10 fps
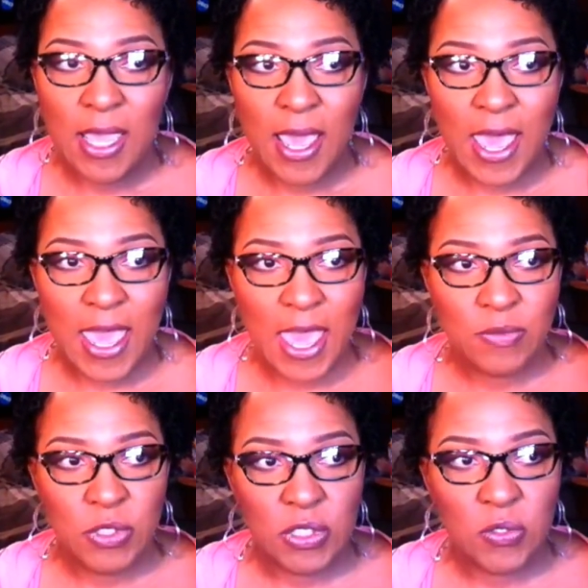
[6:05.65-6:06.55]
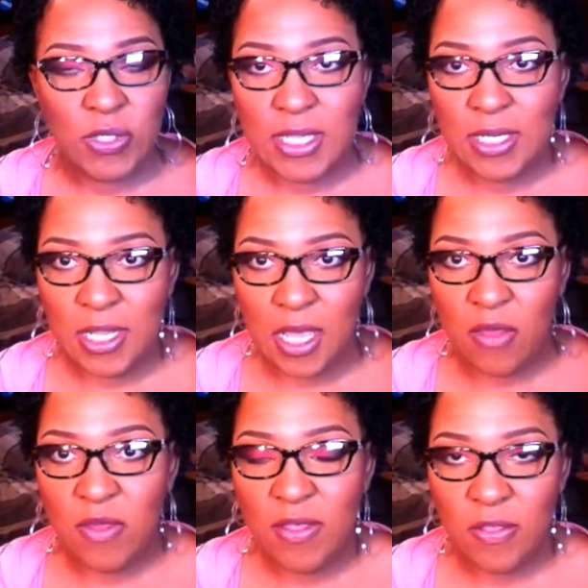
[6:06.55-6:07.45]
I absolutely
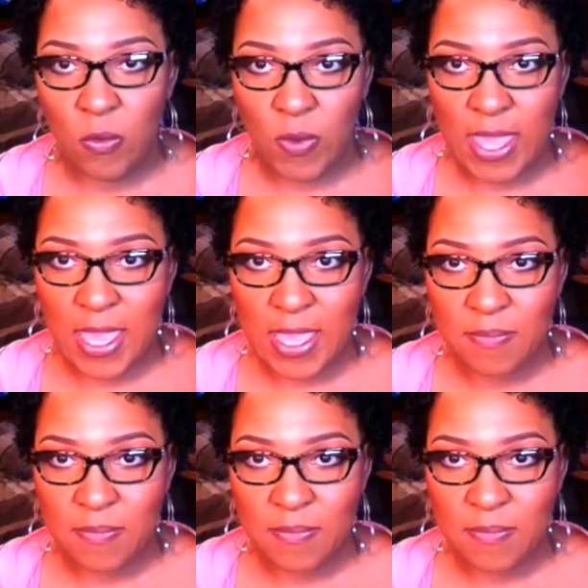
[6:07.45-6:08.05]
love the way